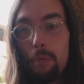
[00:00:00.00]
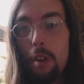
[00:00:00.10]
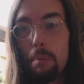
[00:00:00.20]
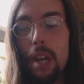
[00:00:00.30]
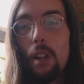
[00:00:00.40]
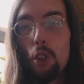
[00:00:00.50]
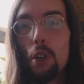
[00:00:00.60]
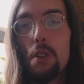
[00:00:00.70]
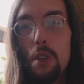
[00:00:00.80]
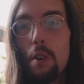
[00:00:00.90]
they're being
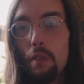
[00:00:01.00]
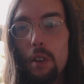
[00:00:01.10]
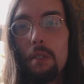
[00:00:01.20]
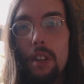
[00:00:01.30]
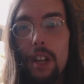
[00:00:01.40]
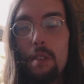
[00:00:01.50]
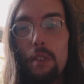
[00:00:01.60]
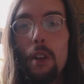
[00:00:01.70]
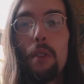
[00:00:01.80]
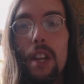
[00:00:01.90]
looked over, eh,
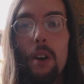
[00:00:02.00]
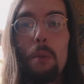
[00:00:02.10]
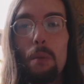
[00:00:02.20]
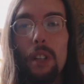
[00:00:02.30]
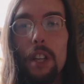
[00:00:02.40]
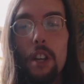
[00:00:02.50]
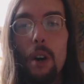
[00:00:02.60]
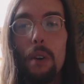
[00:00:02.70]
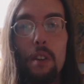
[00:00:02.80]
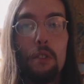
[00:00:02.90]
even though they don't really
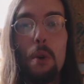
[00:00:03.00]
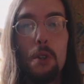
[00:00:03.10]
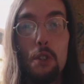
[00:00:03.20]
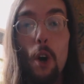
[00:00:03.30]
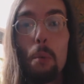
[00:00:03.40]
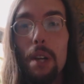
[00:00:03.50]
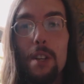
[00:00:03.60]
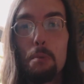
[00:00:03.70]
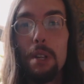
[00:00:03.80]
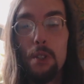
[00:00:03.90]
know it. And of course, Tobit
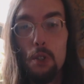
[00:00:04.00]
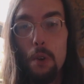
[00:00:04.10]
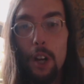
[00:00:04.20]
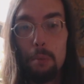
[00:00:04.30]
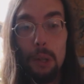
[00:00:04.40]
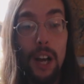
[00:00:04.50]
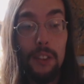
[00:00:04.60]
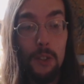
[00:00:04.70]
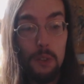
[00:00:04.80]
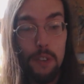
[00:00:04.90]
has been struck
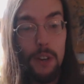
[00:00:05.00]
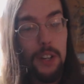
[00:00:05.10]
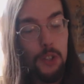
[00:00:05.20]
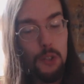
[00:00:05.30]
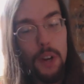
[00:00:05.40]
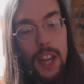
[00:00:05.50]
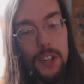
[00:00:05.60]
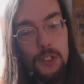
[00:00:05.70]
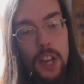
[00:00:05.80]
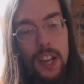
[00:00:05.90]
blind. There's a very
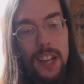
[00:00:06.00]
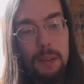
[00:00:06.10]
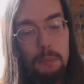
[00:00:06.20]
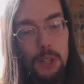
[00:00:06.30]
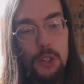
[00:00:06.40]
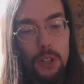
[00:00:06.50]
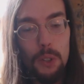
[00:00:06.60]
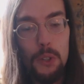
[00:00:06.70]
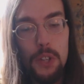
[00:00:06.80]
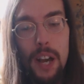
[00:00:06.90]
strange,
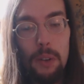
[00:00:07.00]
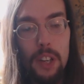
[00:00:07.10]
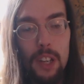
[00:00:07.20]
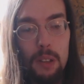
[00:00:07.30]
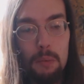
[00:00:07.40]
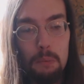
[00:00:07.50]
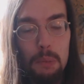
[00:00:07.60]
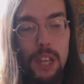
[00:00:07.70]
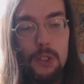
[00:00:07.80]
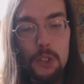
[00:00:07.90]
mystical sounding
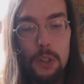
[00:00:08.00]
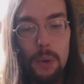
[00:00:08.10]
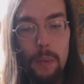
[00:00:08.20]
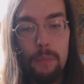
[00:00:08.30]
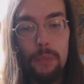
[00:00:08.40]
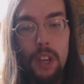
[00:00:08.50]
piece to it